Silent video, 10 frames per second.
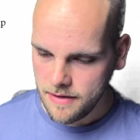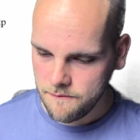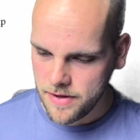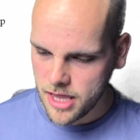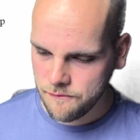
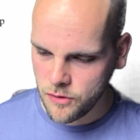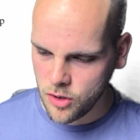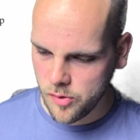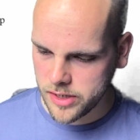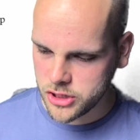Fast
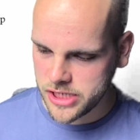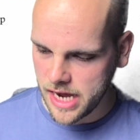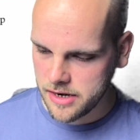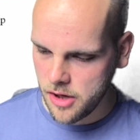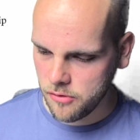forward,
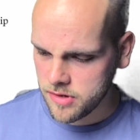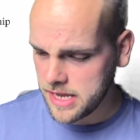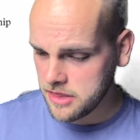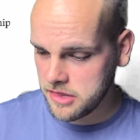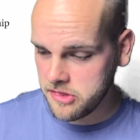check notes,
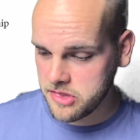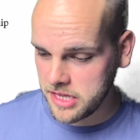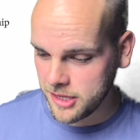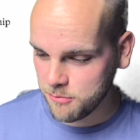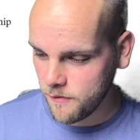less than
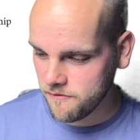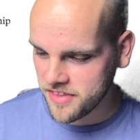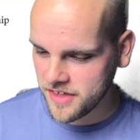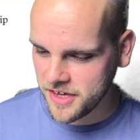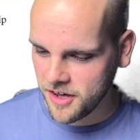6 months,
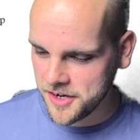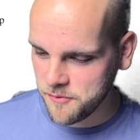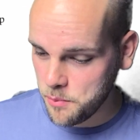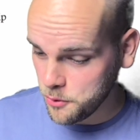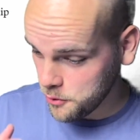and The Guardian
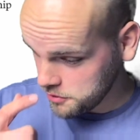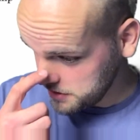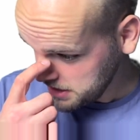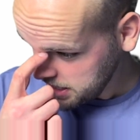reported